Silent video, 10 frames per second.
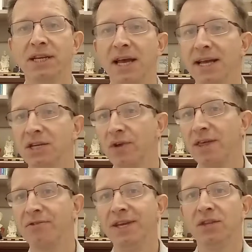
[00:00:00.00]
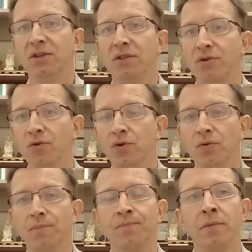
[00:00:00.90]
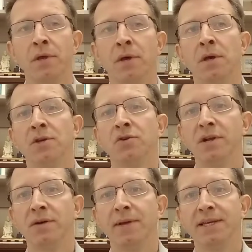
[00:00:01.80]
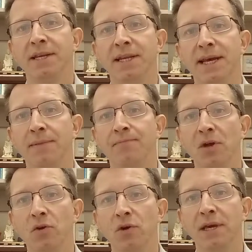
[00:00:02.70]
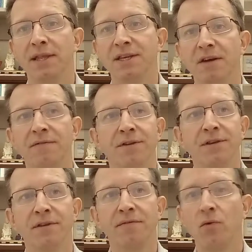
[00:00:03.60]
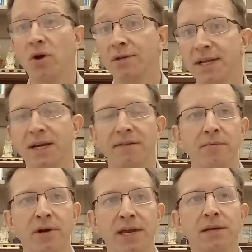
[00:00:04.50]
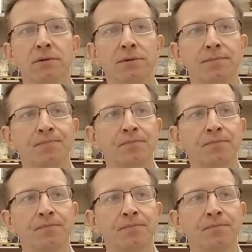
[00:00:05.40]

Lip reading: X-ray through to. So they're basically looking at the surfaces of the walls like everybody else.